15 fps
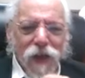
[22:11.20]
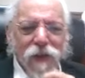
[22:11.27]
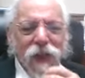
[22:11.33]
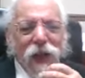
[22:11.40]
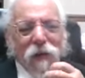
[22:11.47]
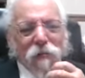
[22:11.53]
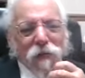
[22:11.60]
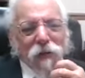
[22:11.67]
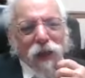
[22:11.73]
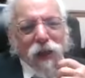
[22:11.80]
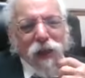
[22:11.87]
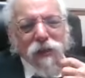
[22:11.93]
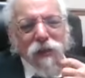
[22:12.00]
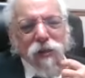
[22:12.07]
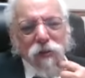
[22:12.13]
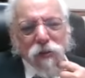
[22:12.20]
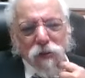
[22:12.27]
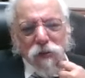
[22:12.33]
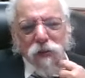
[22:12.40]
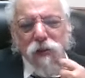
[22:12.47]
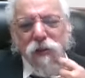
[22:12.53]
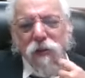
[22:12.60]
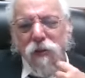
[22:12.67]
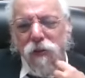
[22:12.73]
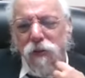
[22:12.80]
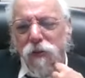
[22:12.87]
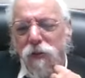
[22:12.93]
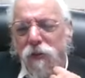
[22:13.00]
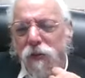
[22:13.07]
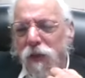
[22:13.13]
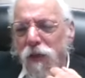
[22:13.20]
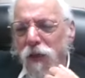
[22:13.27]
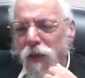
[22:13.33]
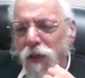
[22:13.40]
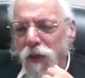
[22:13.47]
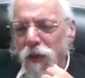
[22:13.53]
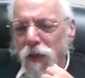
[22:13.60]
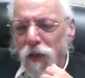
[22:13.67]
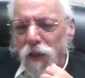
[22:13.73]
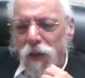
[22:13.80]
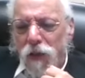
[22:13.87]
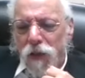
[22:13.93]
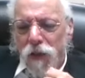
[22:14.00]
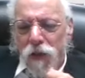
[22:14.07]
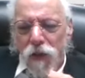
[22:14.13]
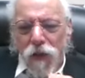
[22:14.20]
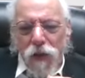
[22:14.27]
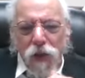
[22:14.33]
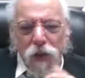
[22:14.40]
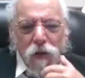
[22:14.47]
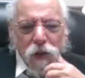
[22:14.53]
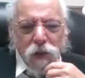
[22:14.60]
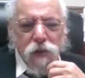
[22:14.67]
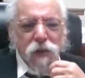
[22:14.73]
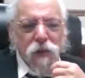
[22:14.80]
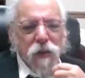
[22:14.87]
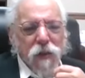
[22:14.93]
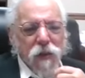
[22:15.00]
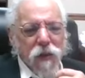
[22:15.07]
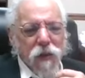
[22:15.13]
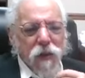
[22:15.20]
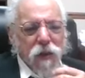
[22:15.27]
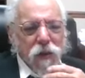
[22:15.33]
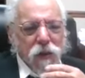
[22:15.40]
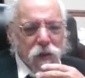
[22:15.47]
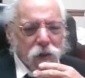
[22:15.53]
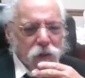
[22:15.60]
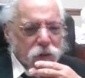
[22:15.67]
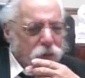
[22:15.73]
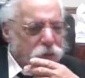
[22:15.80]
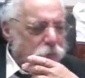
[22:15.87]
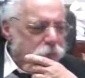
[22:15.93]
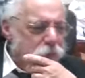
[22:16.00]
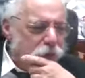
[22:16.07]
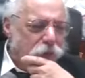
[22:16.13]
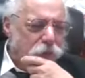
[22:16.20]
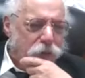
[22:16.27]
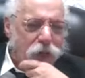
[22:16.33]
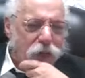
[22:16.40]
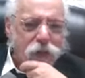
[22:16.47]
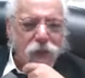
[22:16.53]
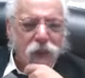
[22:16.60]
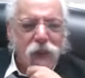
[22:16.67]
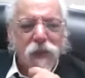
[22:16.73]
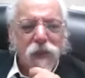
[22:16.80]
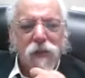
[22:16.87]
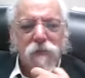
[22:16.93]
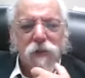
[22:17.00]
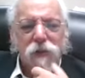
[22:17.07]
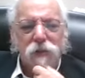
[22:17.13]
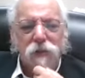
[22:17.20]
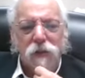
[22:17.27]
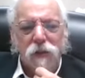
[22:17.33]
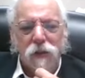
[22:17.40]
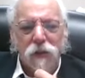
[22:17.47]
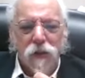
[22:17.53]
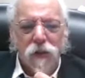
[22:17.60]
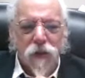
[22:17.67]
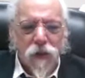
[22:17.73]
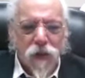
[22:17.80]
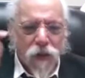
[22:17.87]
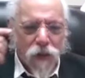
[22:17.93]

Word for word: And that will answer also the question that Reb Chaim has on the Kesef Mishneh.